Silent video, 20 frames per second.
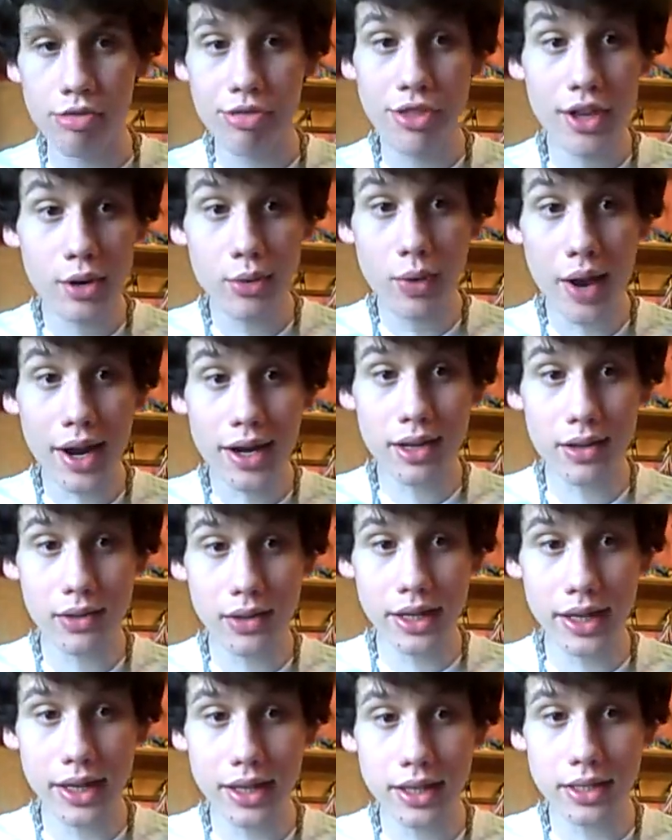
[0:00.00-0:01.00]

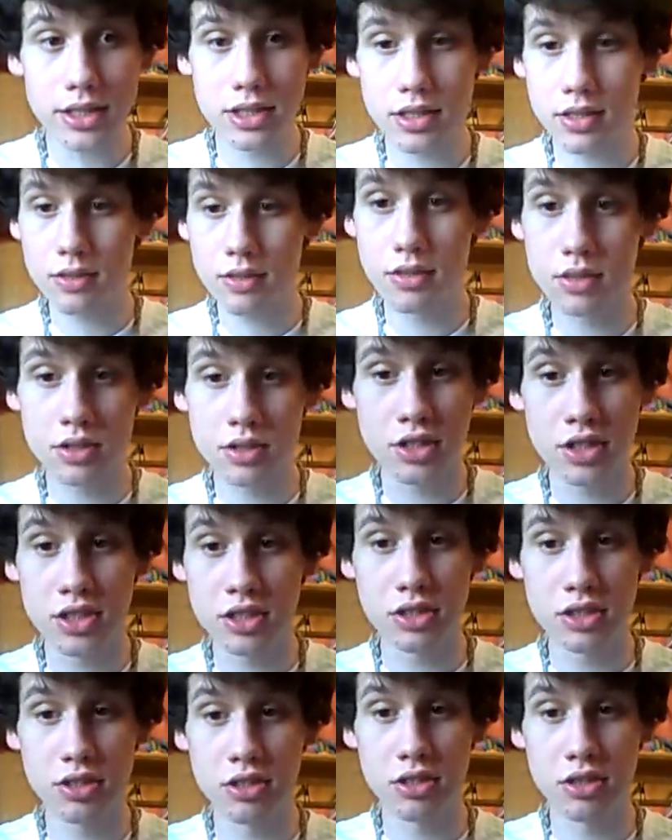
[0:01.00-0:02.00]
Theoretically,
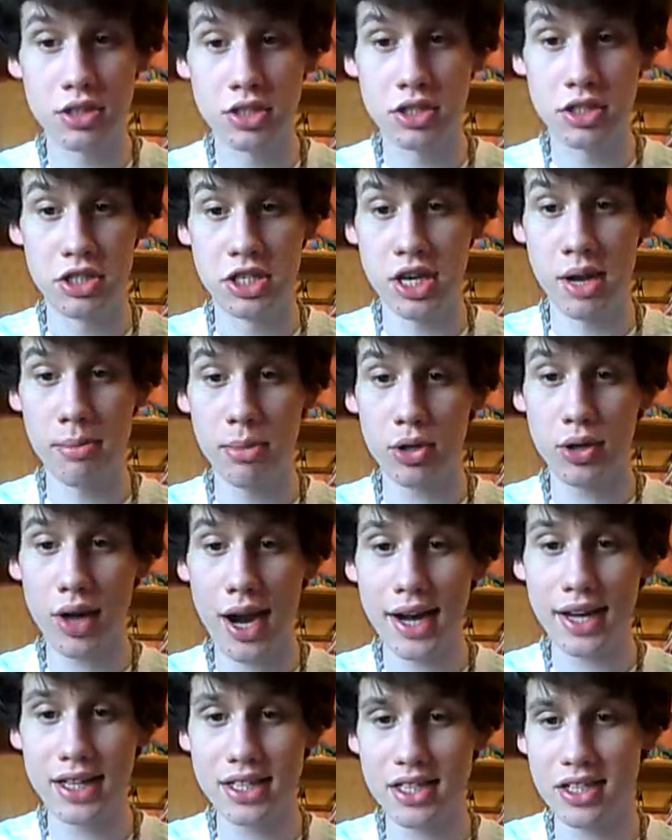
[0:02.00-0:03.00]

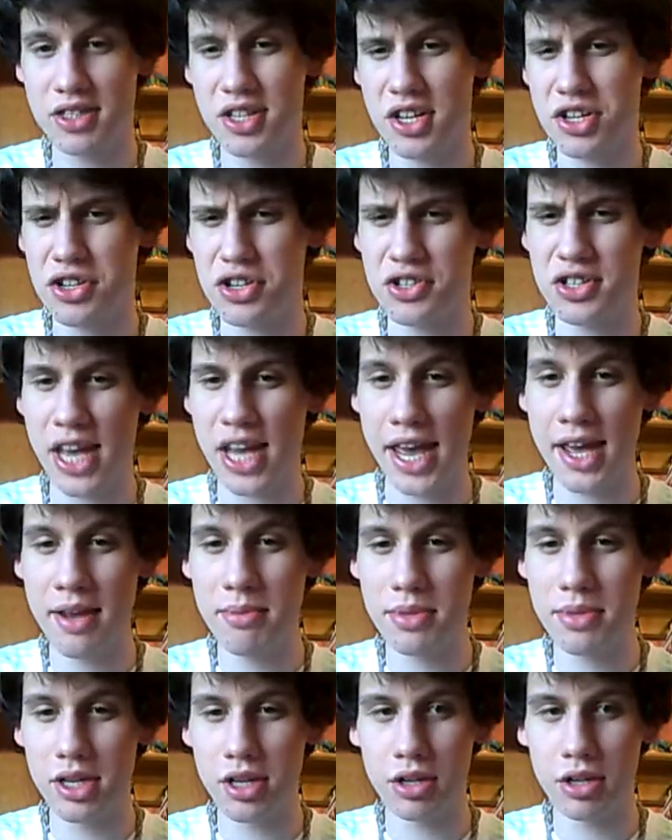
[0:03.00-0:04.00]
democratic decisions
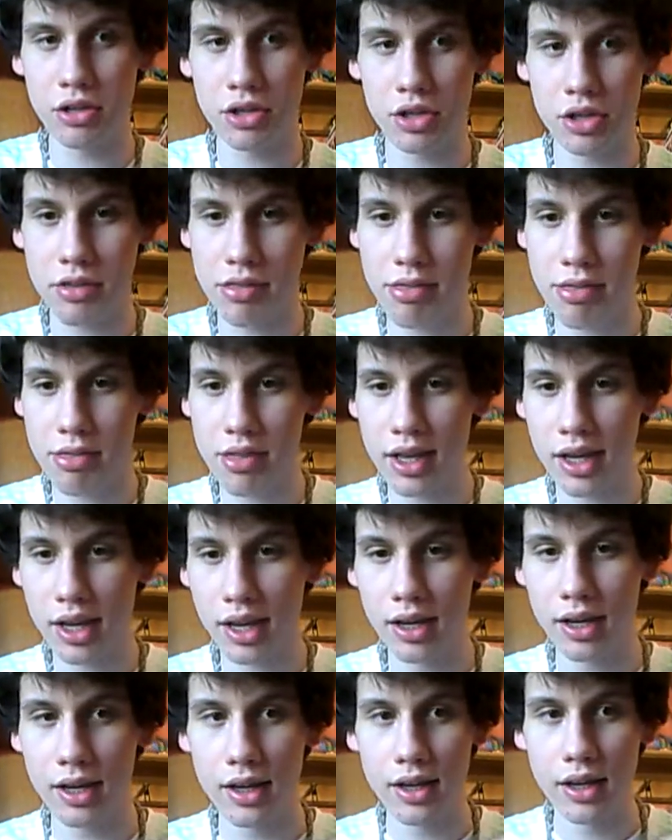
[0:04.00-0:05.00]
can be a good
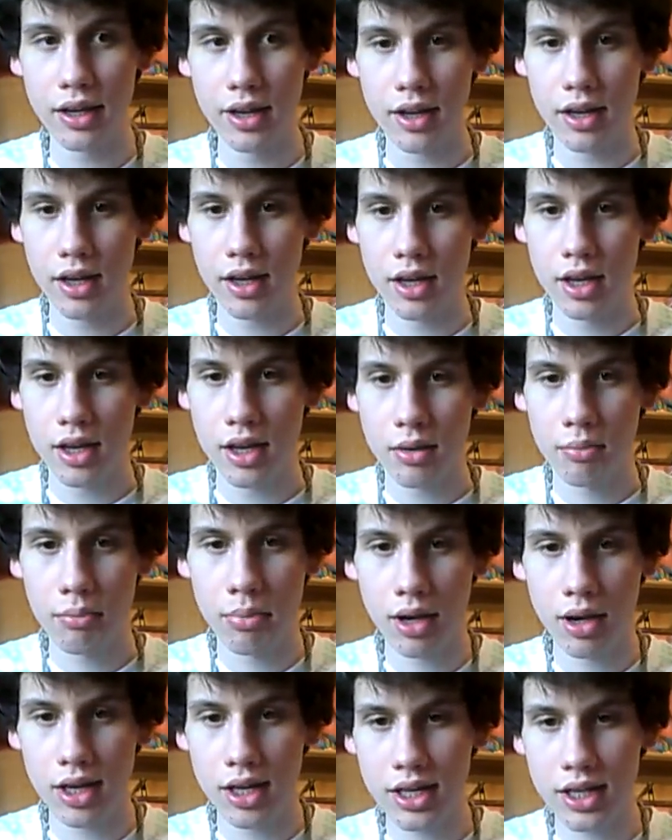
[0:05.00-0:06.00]
thing,
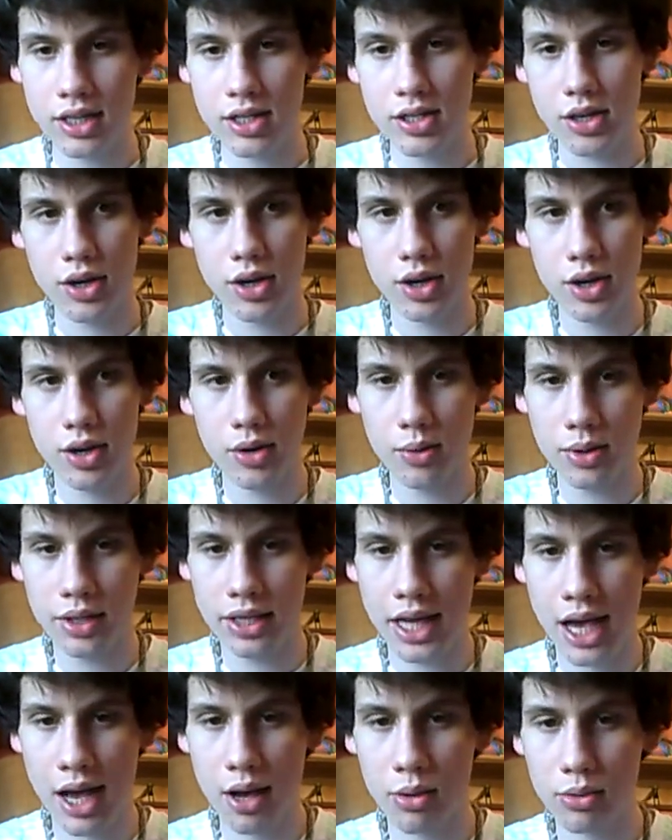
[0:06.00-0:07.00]
but
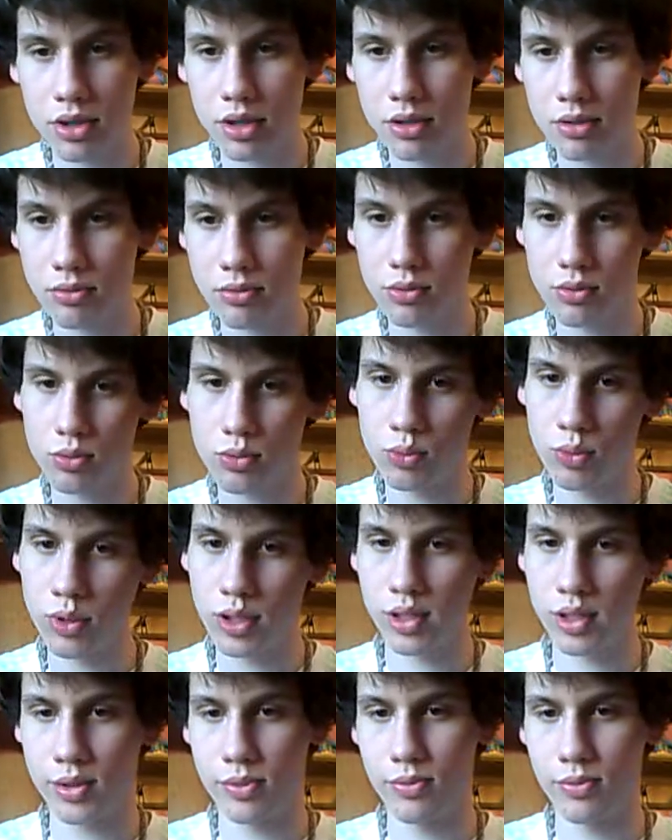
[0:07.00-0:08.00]
when the
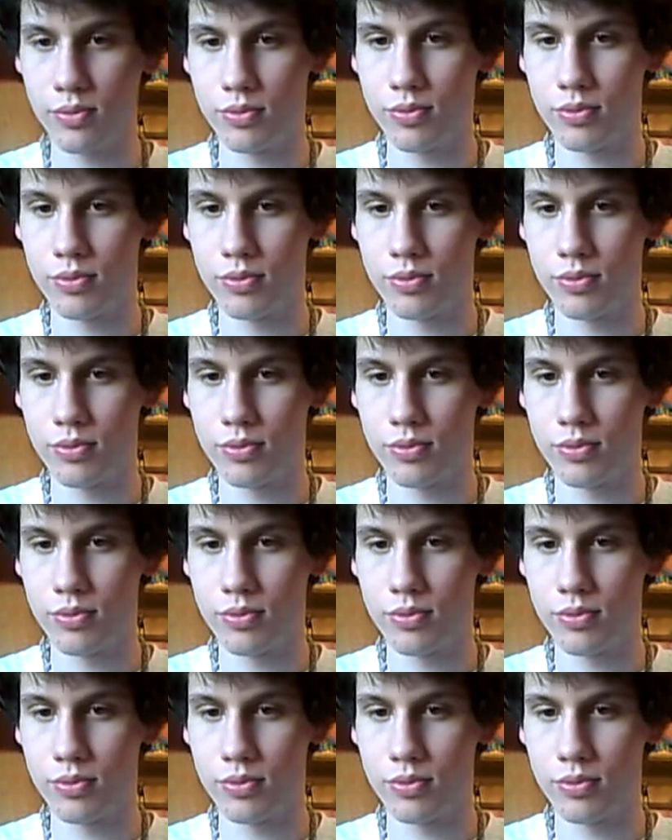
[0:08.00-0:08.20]
outcome